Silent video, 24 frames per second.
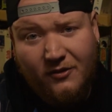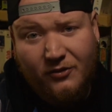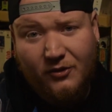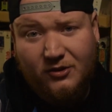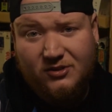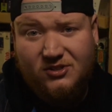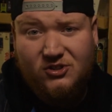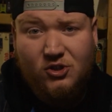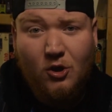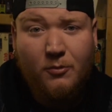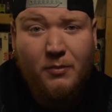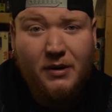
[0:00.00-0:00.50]

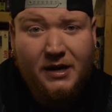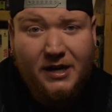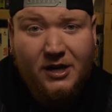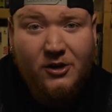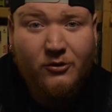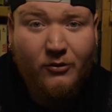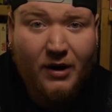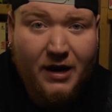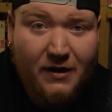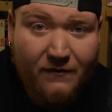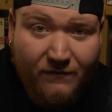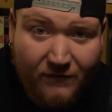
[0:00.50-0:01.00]
there's so many
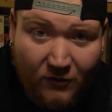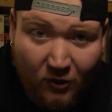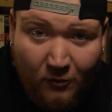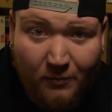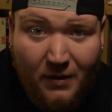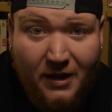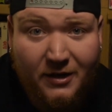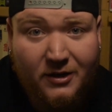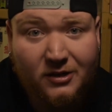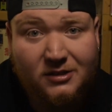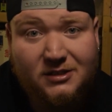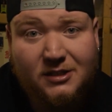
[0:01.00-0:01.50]
great
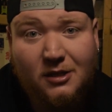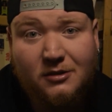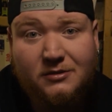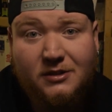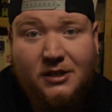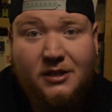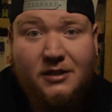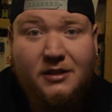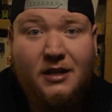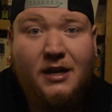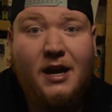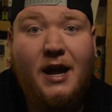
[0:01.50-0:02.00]
filmmakers out
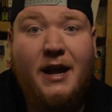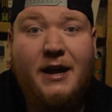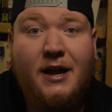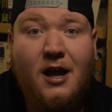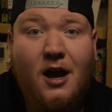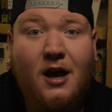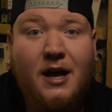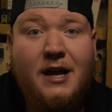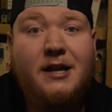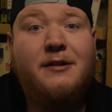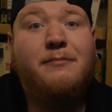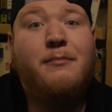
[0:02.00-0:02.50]
there that I
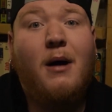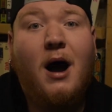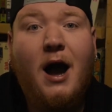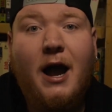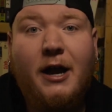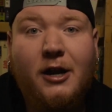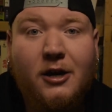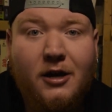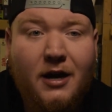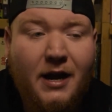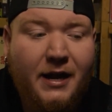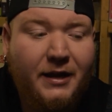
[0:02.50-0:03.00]
uh,
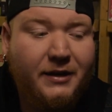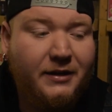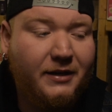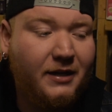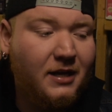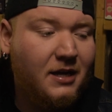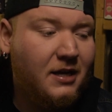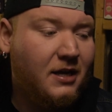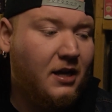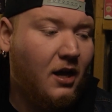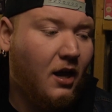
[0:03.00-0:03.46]
admire and